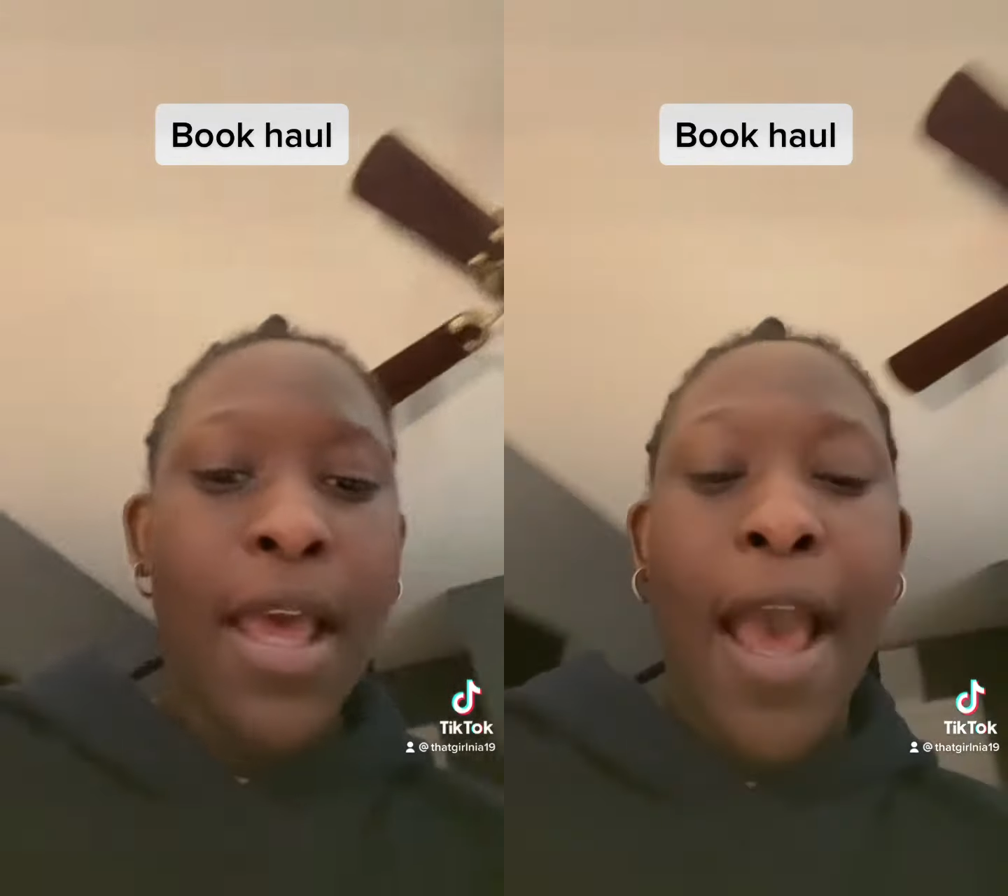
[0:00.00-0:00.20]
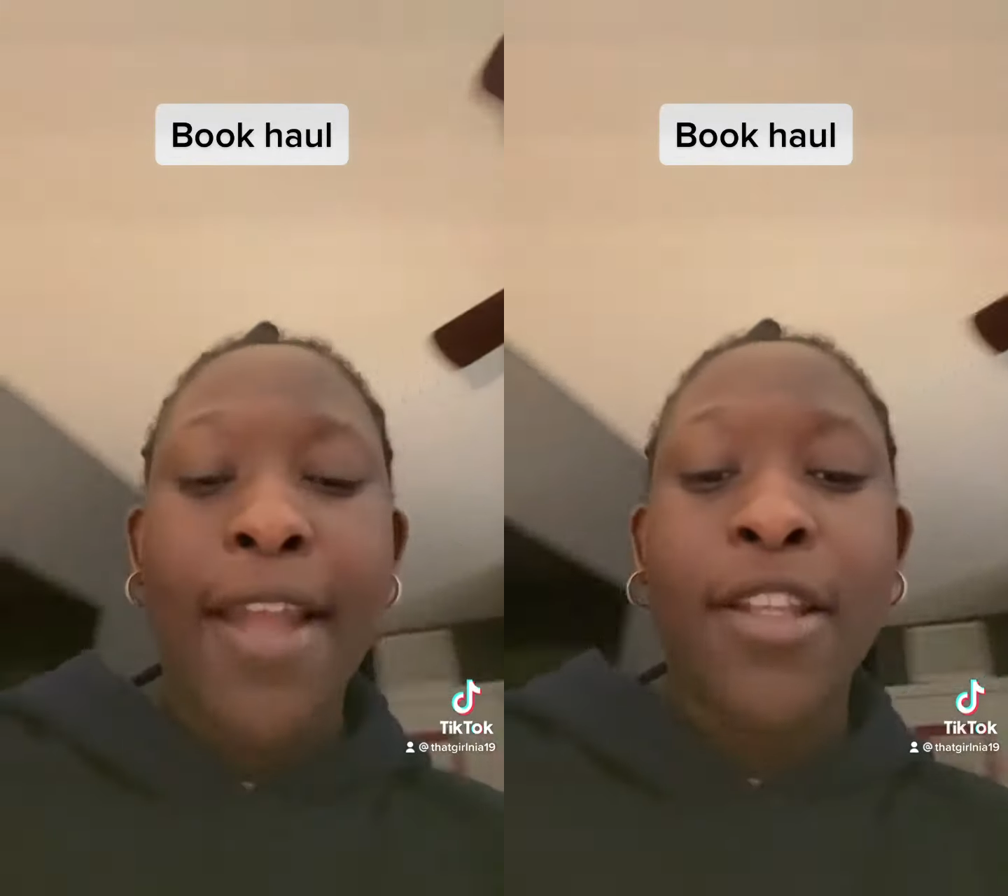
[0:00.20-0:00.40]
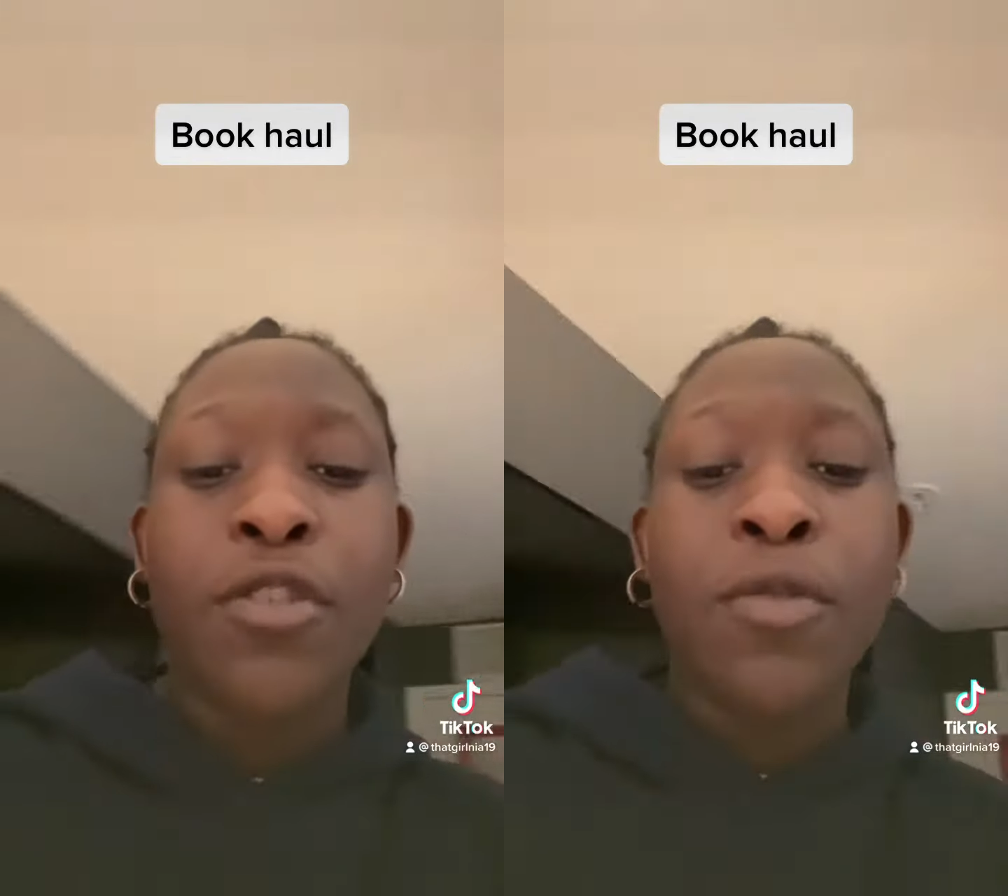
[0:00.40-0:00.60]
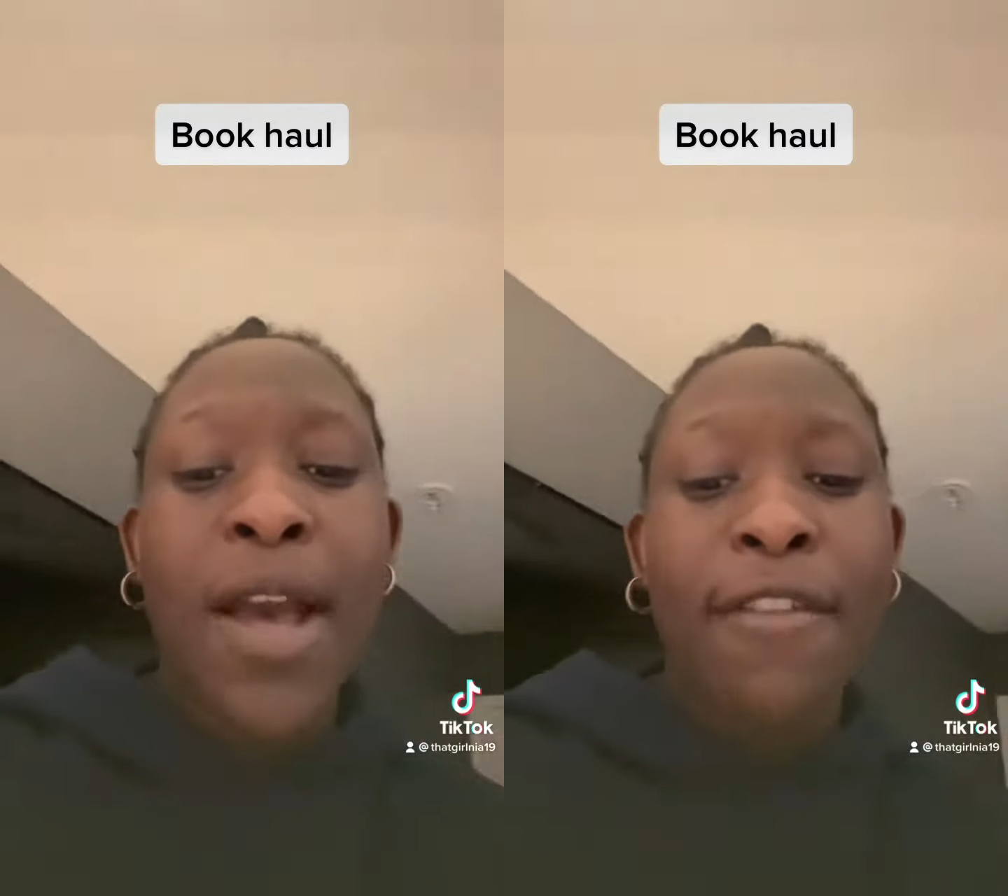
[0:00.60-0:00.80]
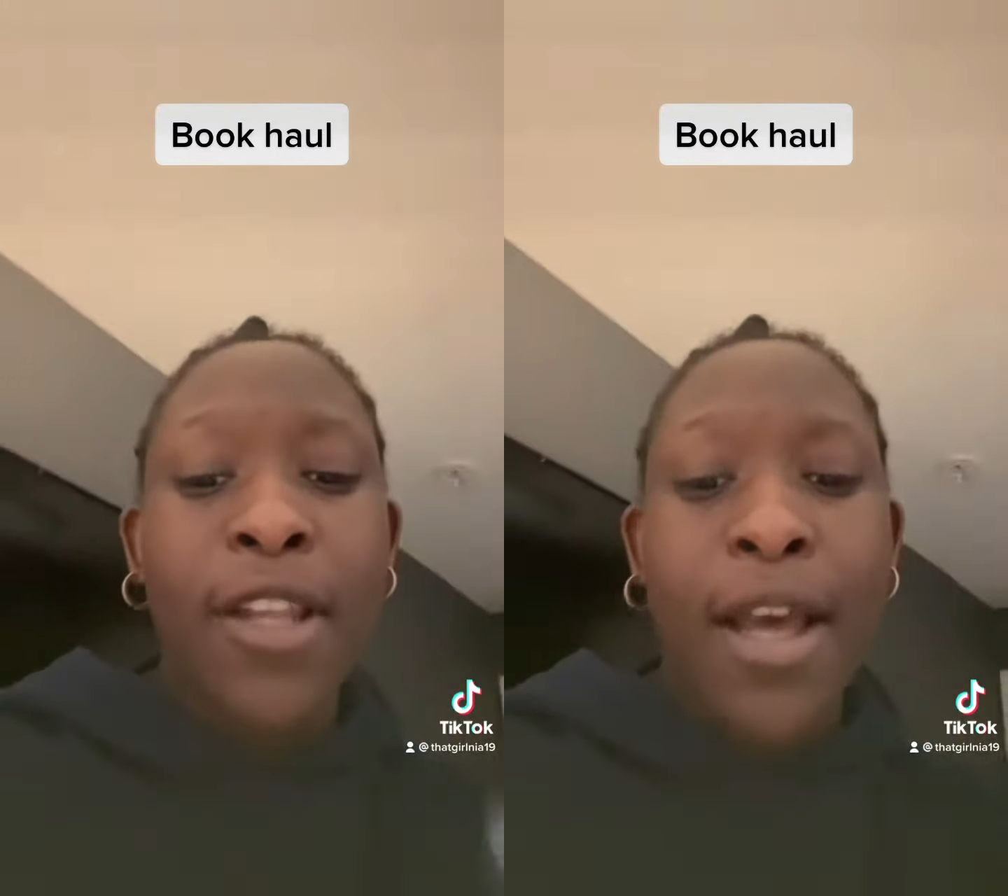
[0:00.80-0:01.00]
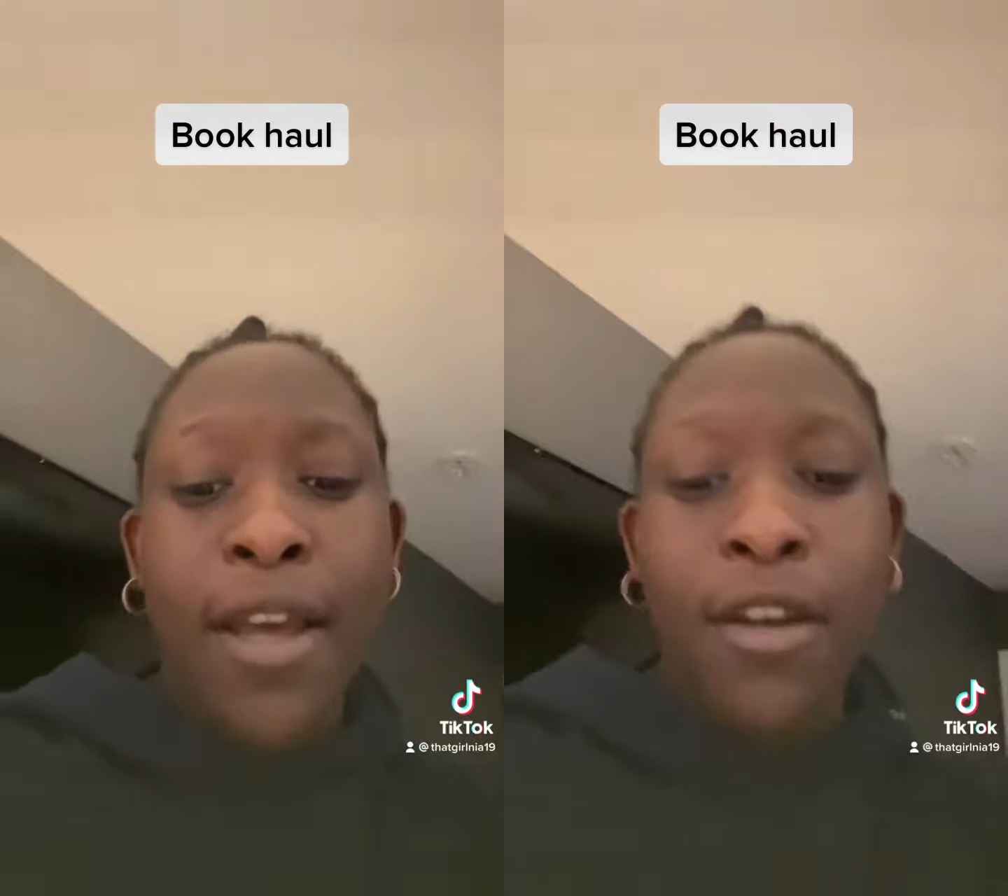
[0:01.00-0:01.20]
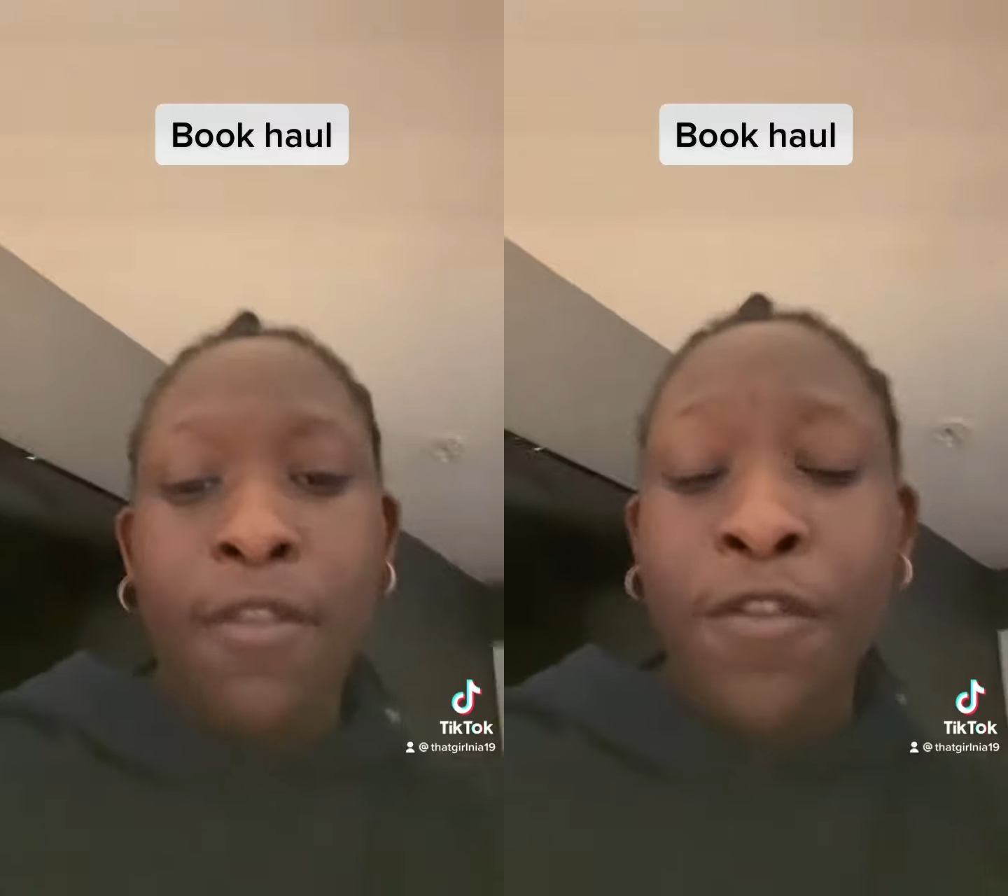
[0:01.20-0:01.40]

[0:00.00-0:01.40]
I do have a lot of